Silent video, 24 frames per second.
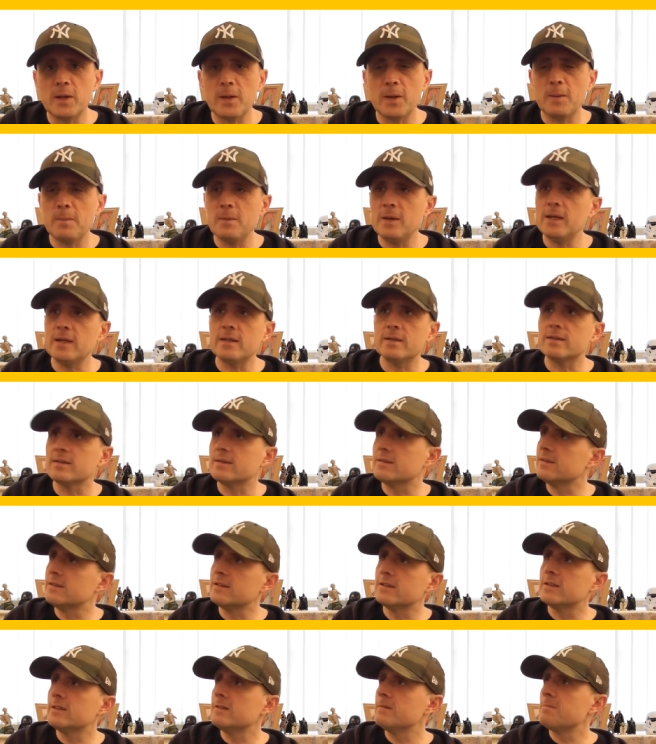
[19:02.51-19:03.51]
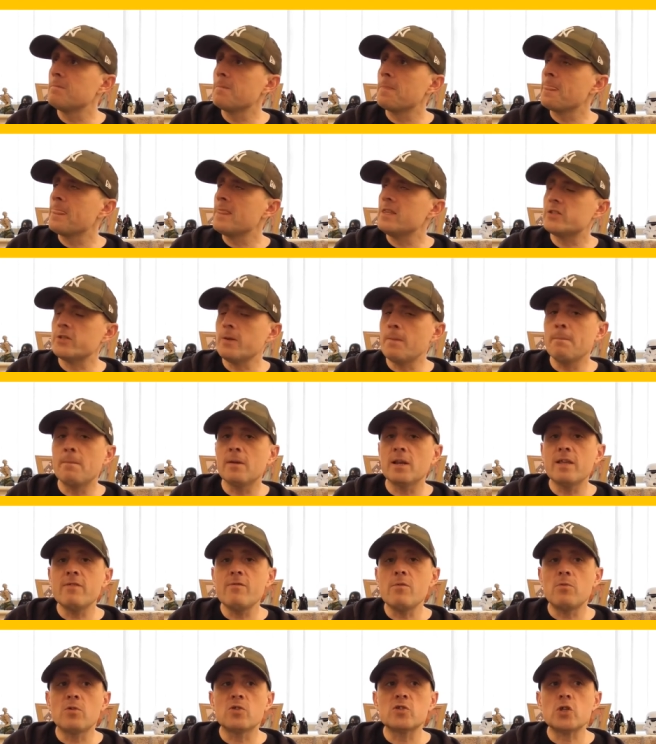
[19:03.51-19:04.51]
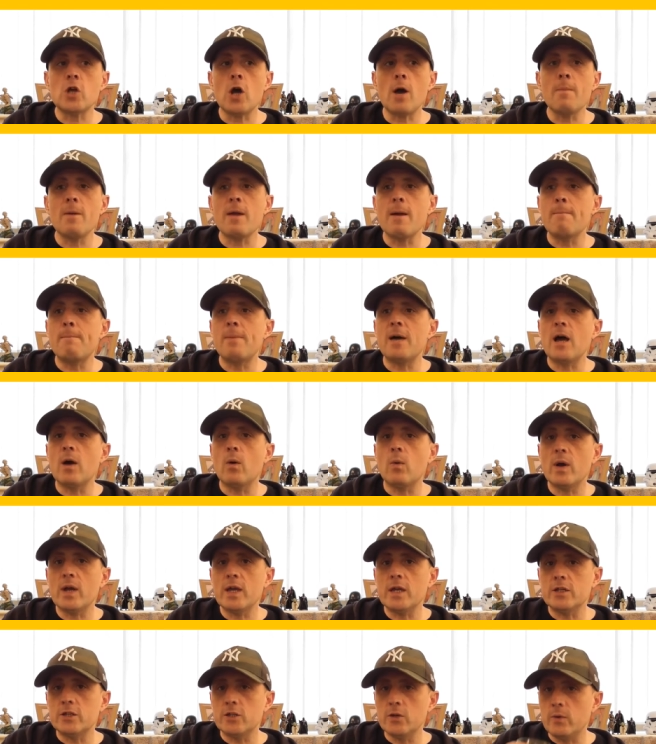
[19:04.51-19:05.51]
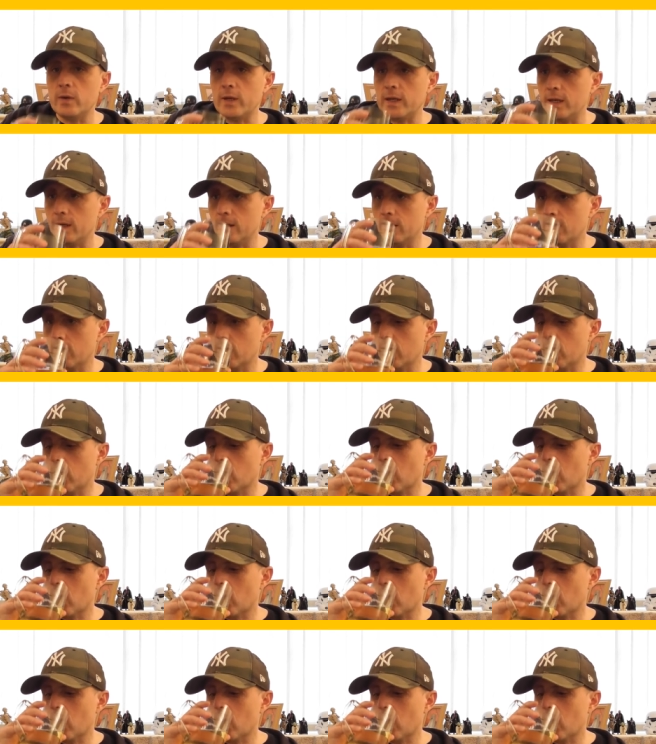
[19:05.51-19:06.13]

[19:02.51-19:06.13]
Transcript: You know what I mean? It's unbelievable. There's got to be a better way of doing it.